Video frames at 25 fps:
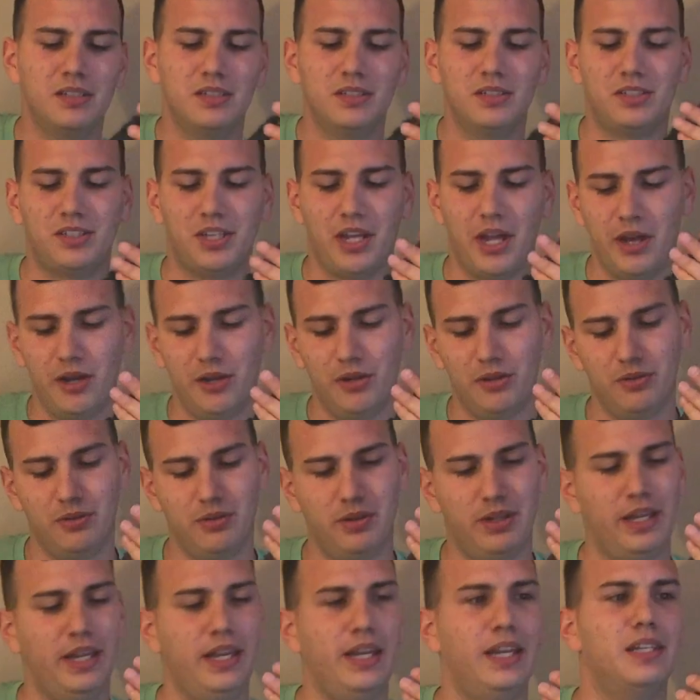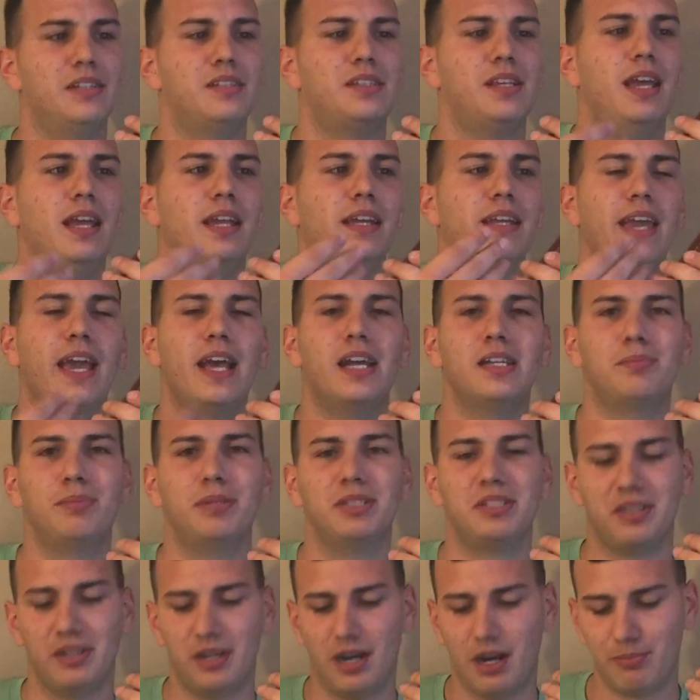So it's a gas
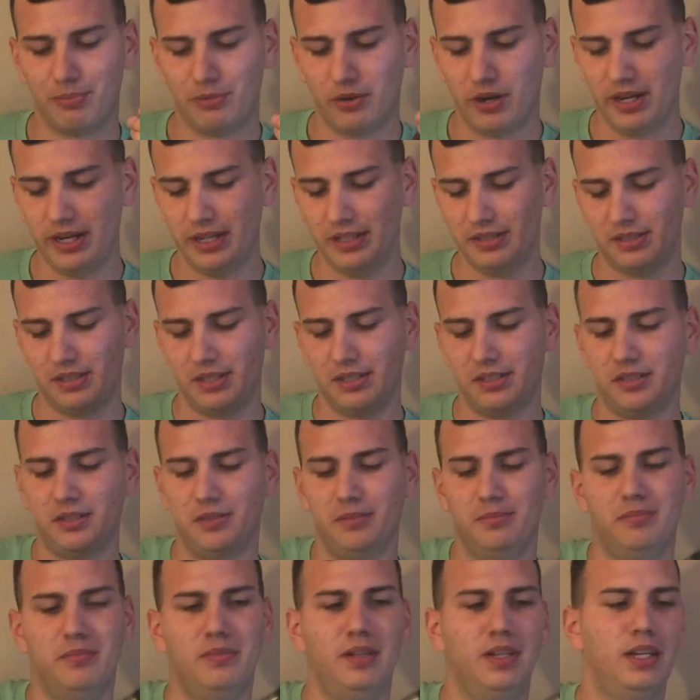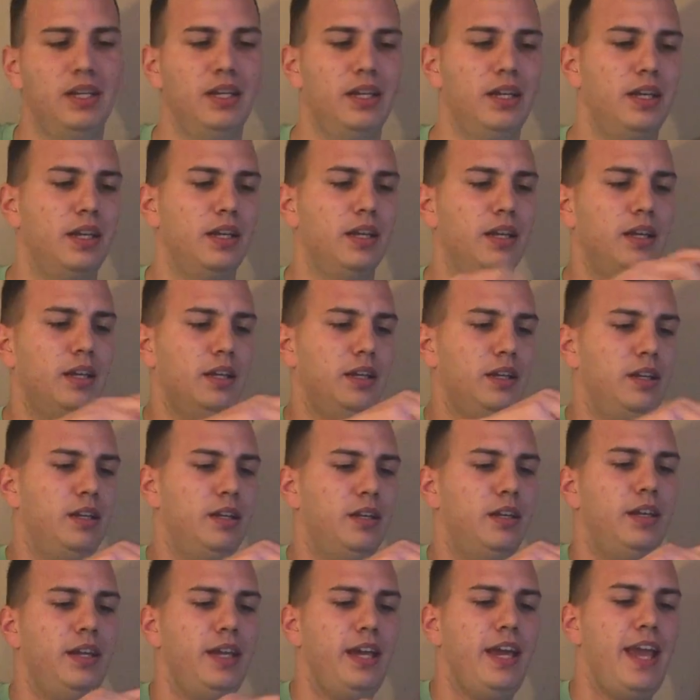piston operated system,
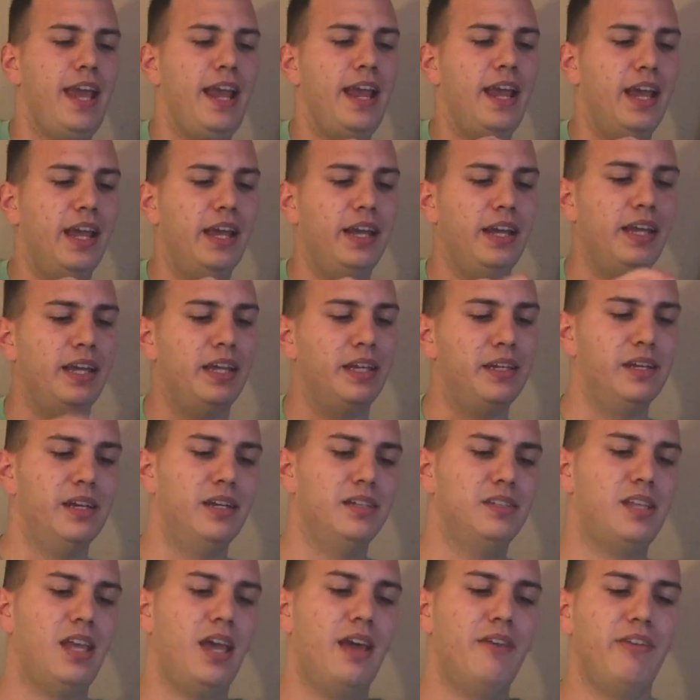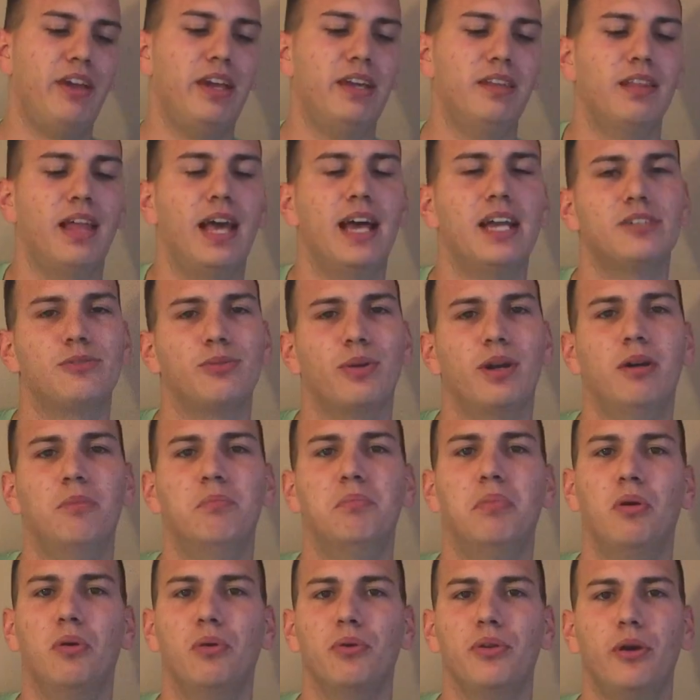and it does have a last
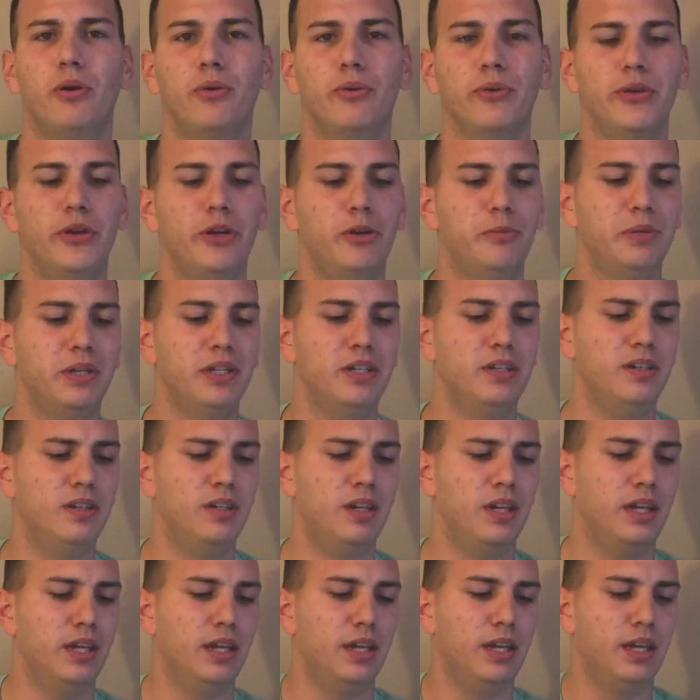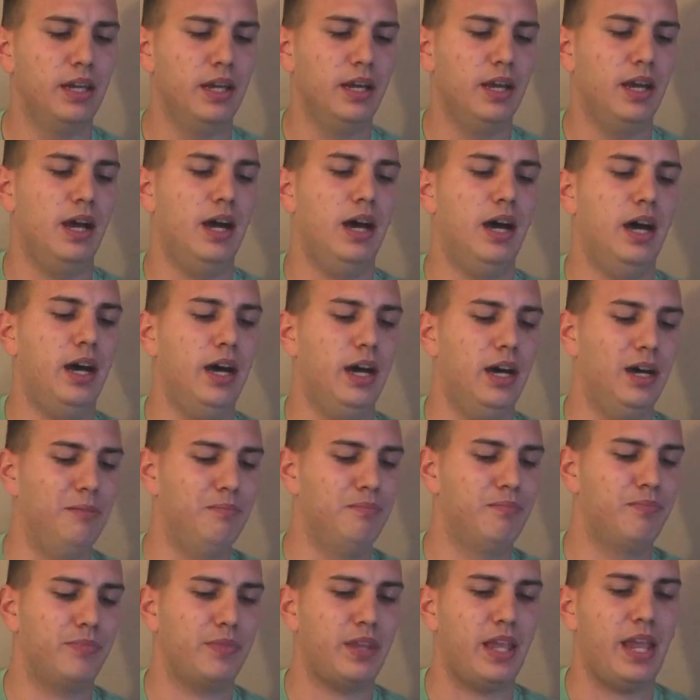round bolt hold open,
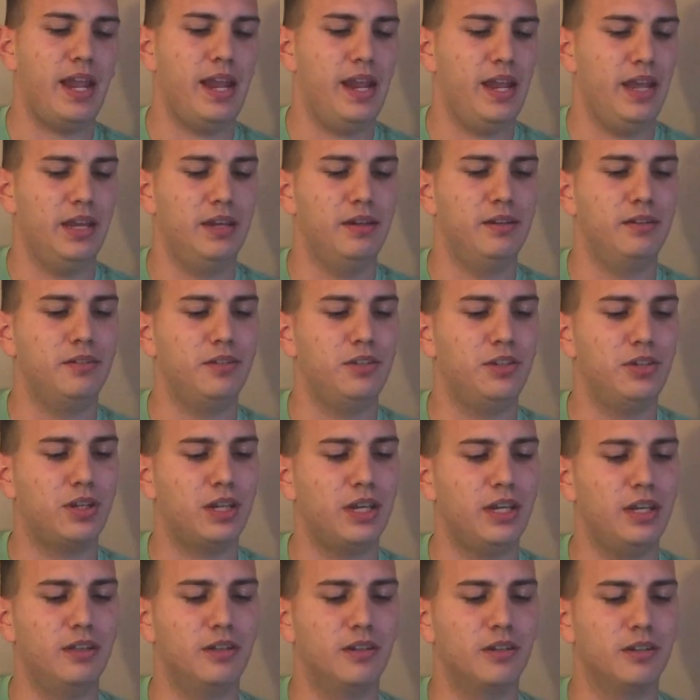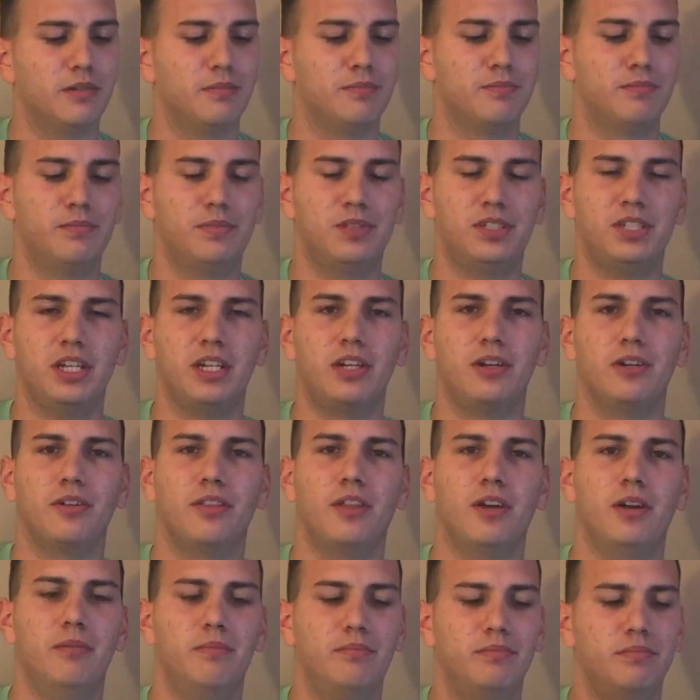and you can either stick your
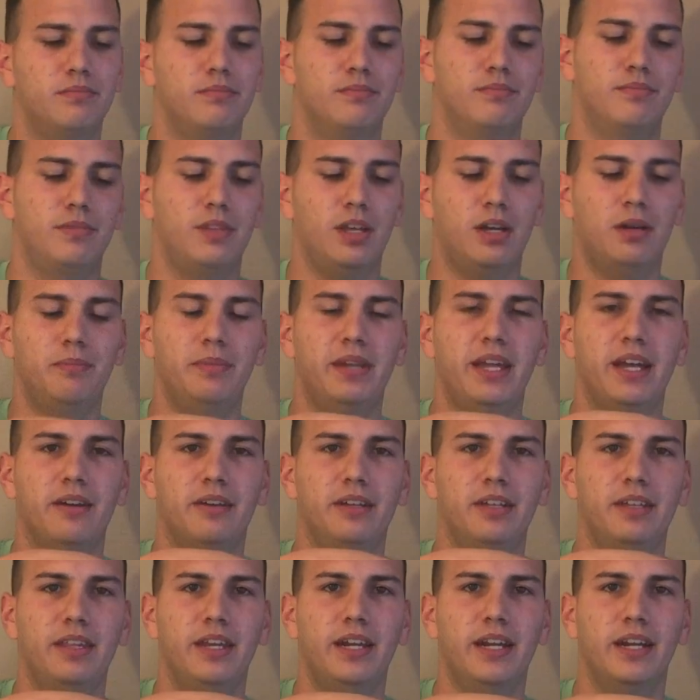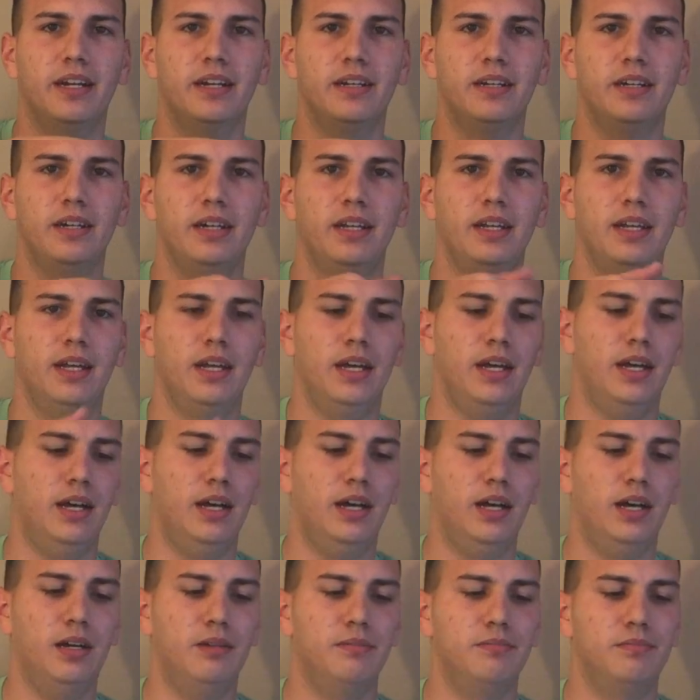thumb down in there
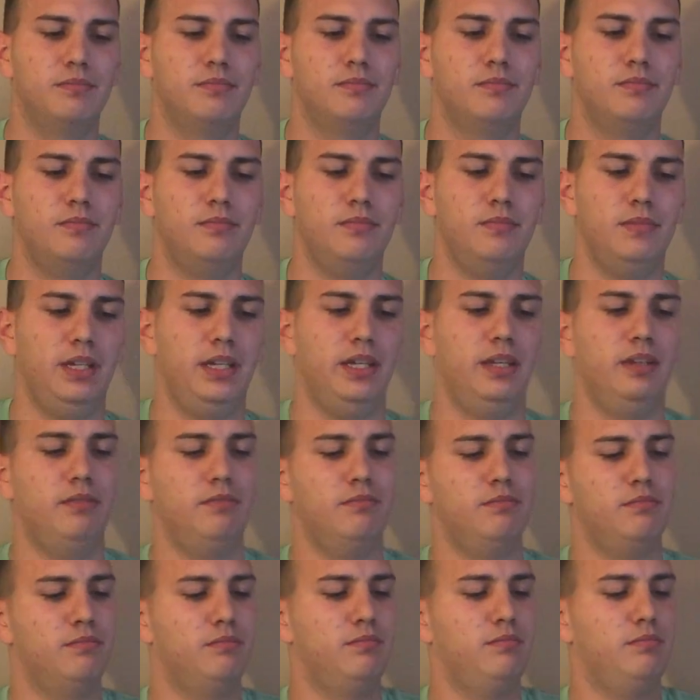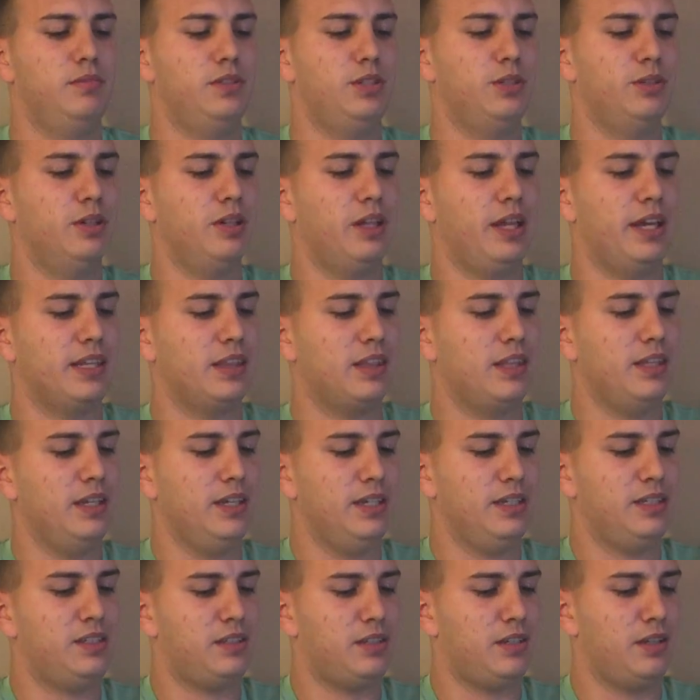and do it like
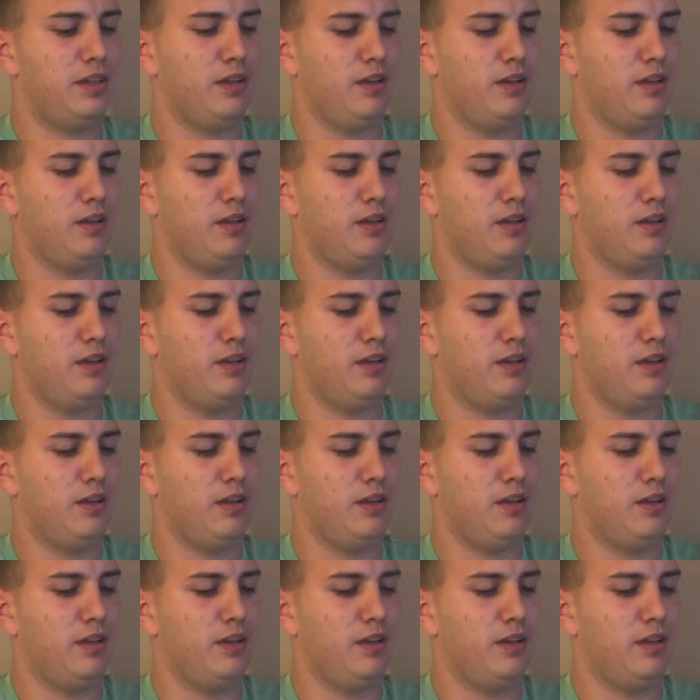this,